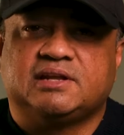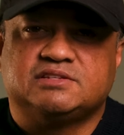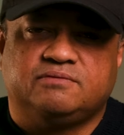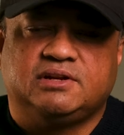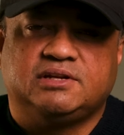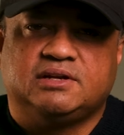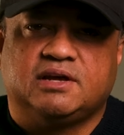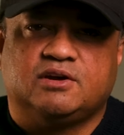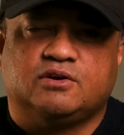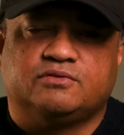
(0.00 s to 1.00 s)
has a filter
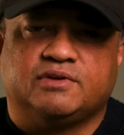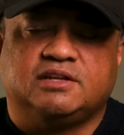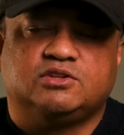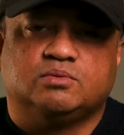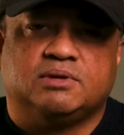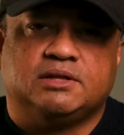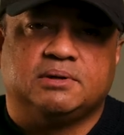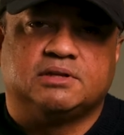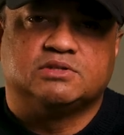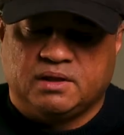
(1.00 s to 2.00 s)
dia of 82
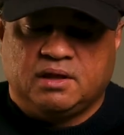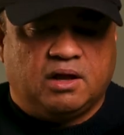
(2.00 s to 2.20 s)
millimeters.